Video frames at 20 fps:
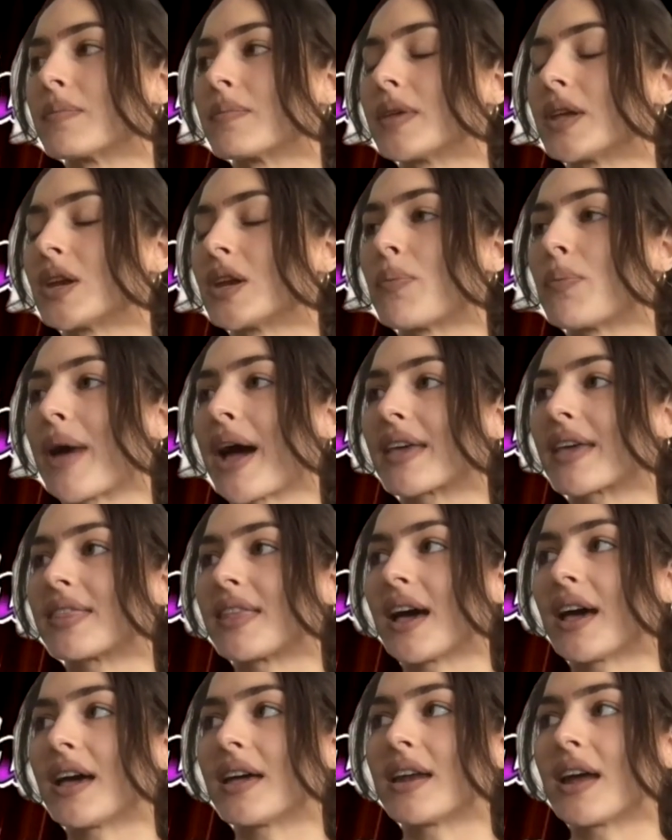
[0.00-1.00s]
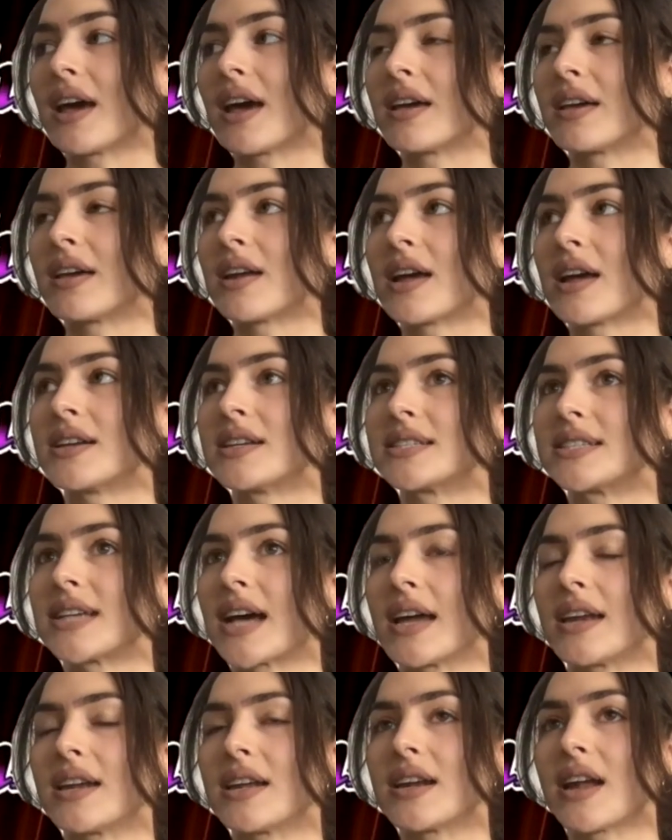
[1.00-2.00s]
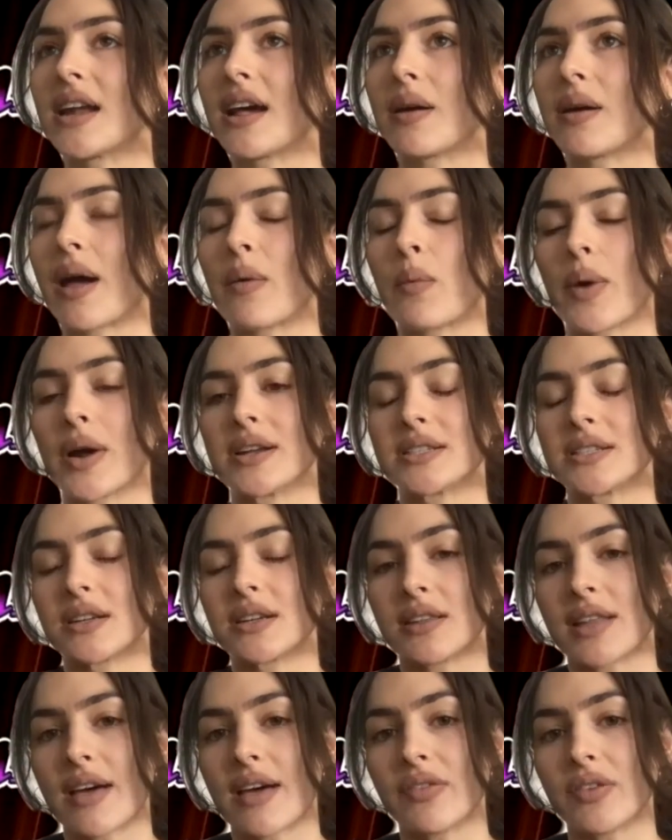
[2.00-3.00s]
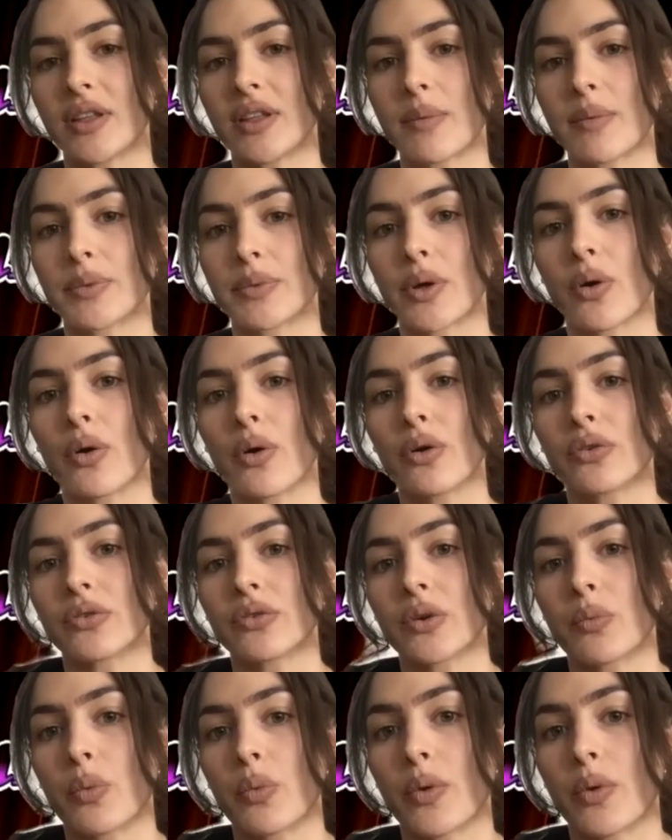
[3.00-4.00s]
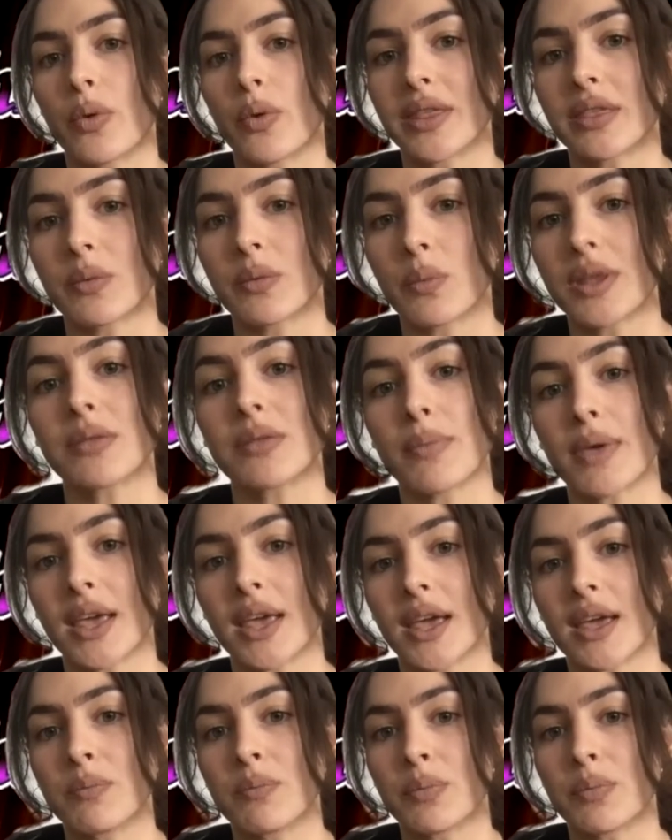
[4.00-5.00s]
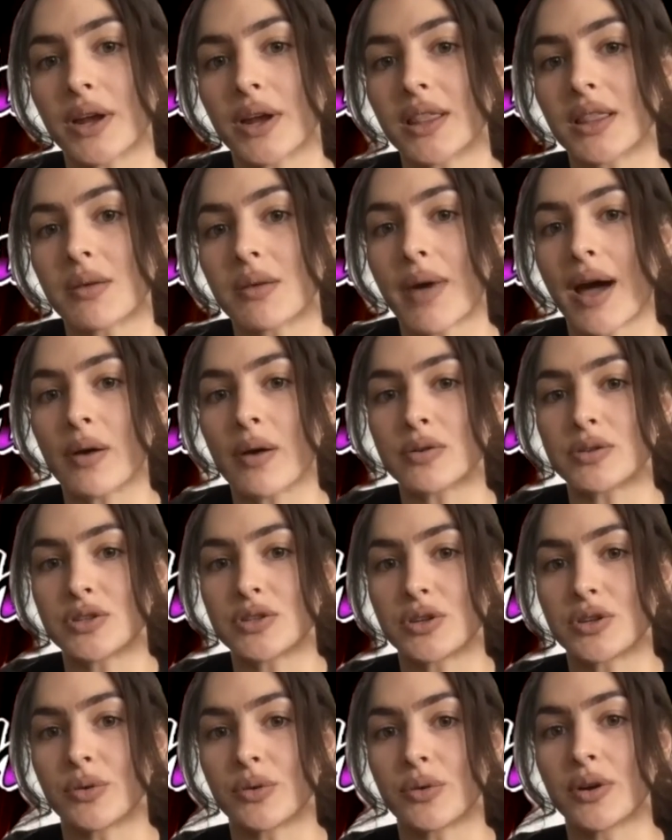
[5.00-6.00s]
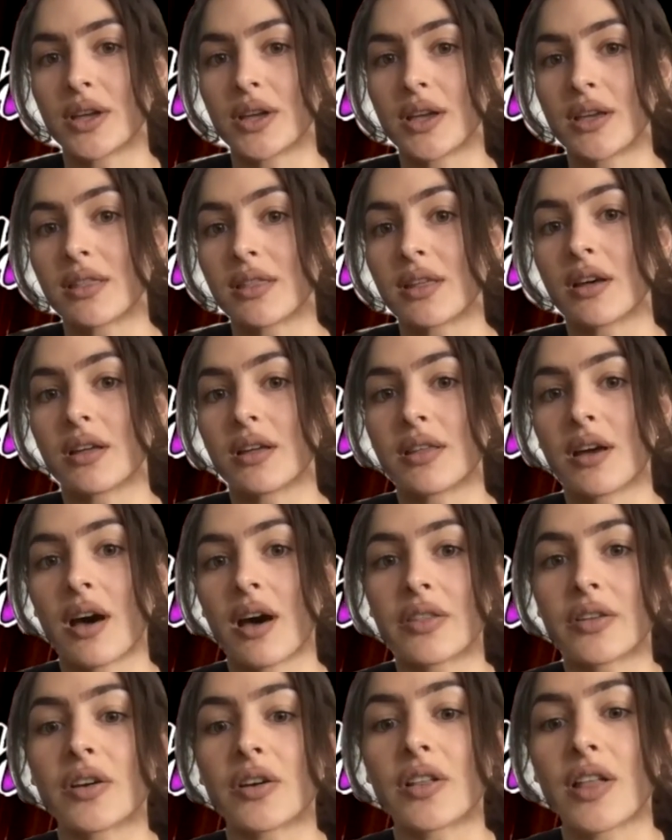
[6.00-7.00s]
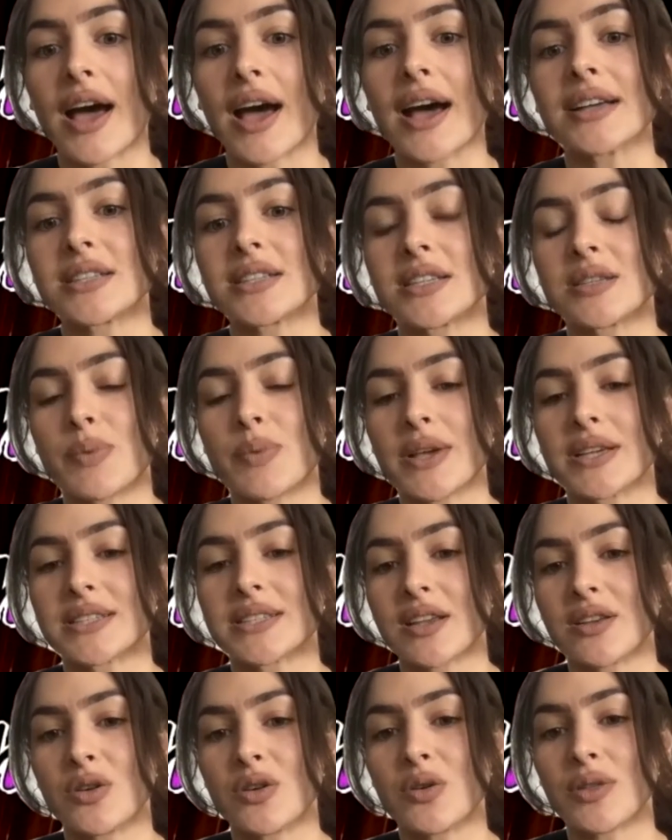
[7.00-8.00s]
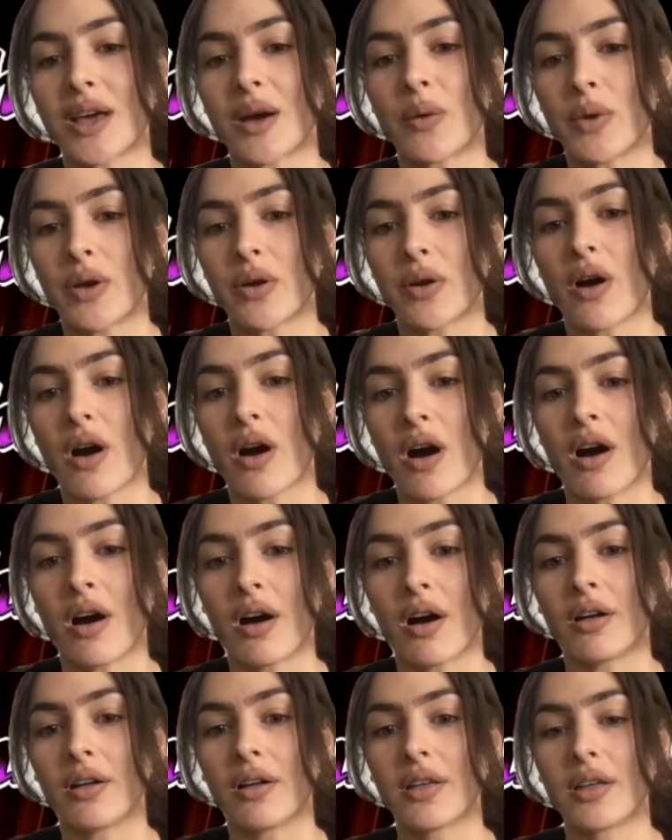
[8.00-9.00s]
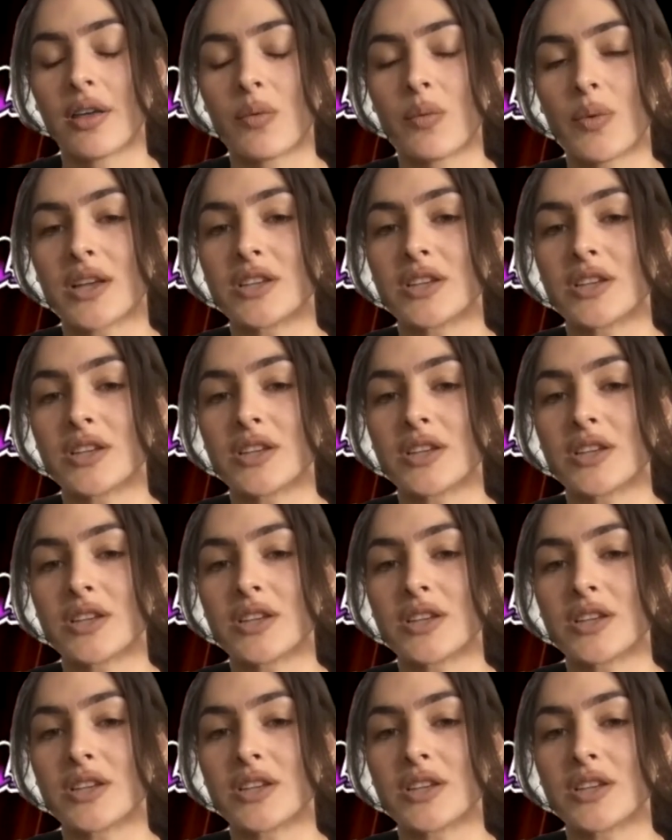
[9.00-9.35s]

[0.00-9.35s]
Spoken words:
back then I decided I wanted to level up the whole group with me and bring them out to the other classes, because I knew that we could do